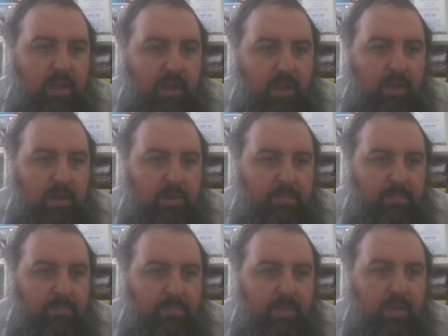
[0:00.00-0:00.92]

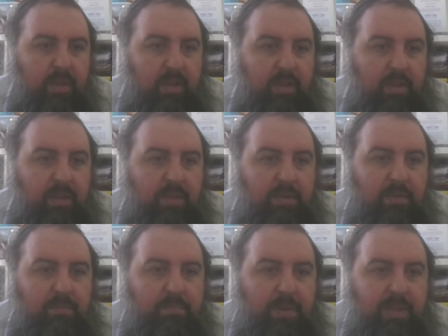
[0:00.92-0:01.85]
Then you
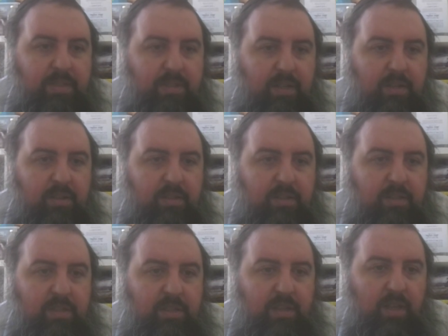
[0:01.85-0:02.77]
have
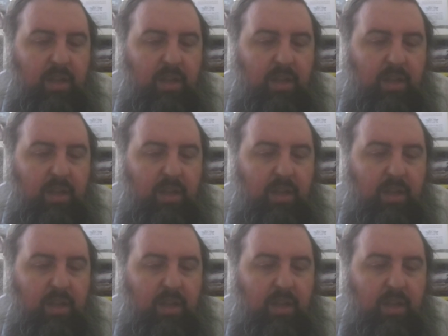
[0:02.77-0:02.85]
pestilence.